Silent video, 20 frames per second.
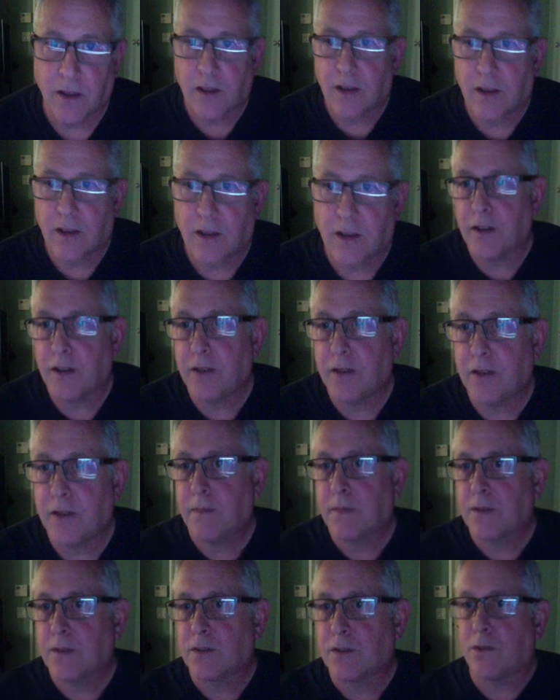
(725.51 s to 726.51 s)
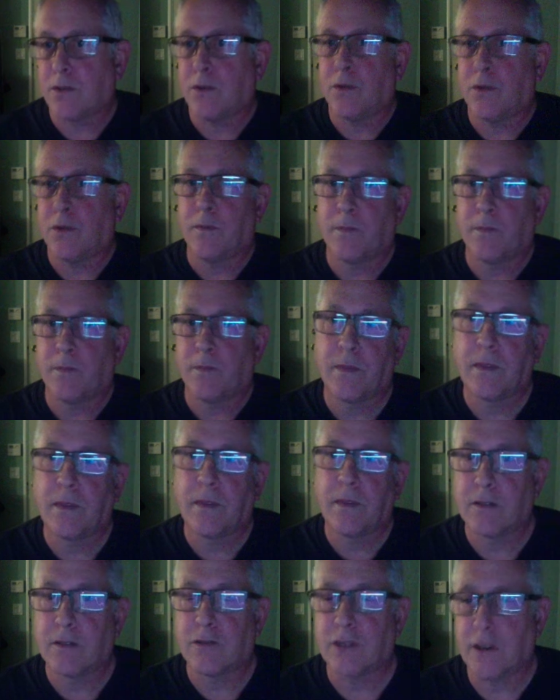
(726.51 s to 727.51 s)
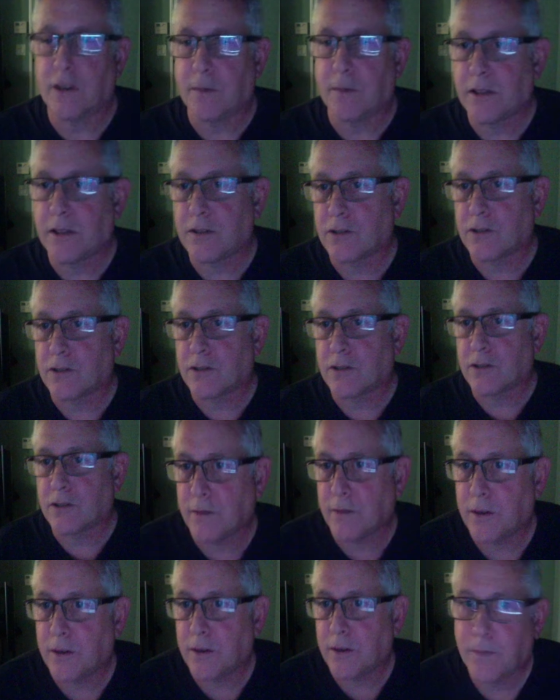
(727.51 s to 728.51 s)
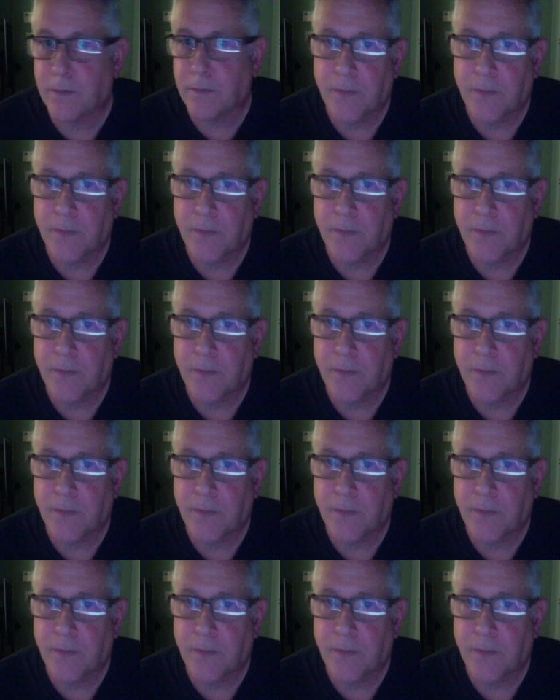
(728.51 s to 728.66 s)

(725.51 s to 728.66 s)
All right, so I was trying to make this a quick video,